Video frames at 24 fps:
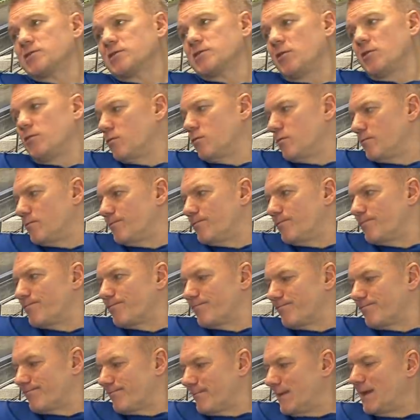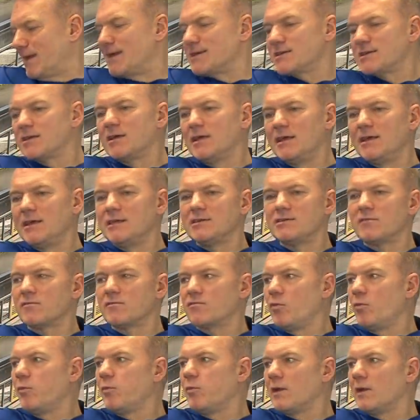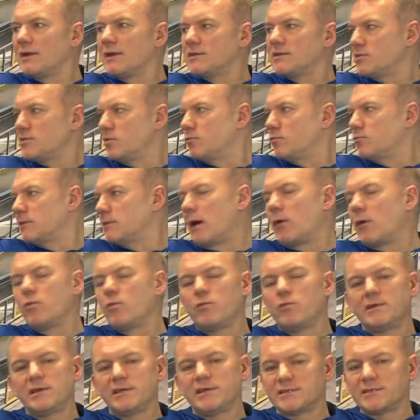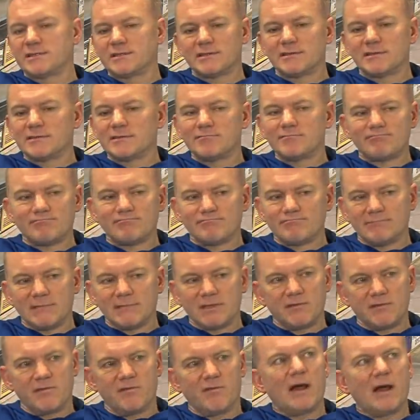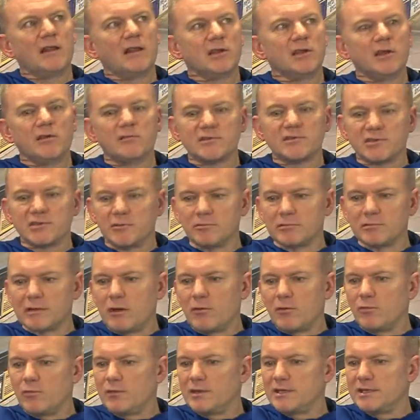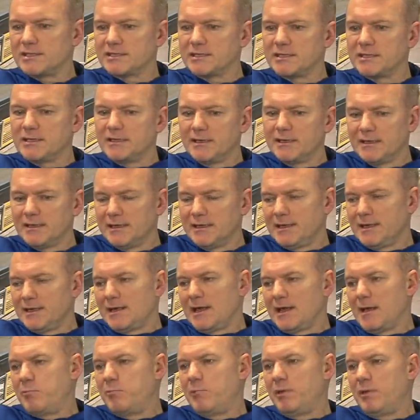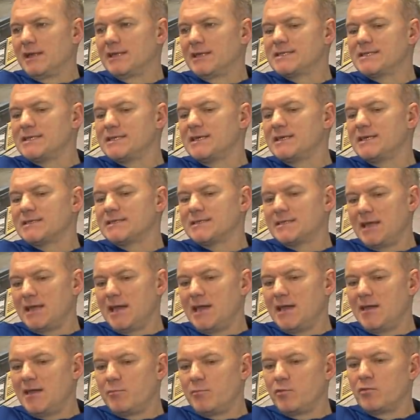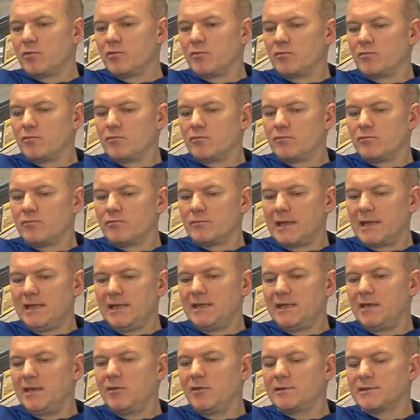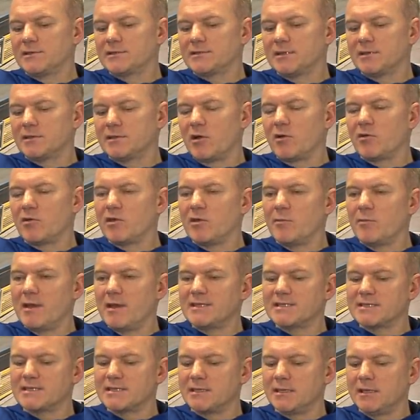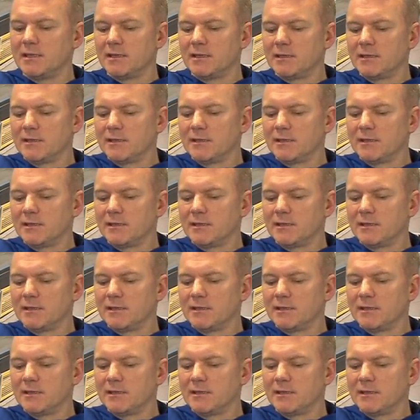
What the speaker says: so he's a good player. There's no doubt in his value. There's no doubt in his ability is there. But like you, it's the documentary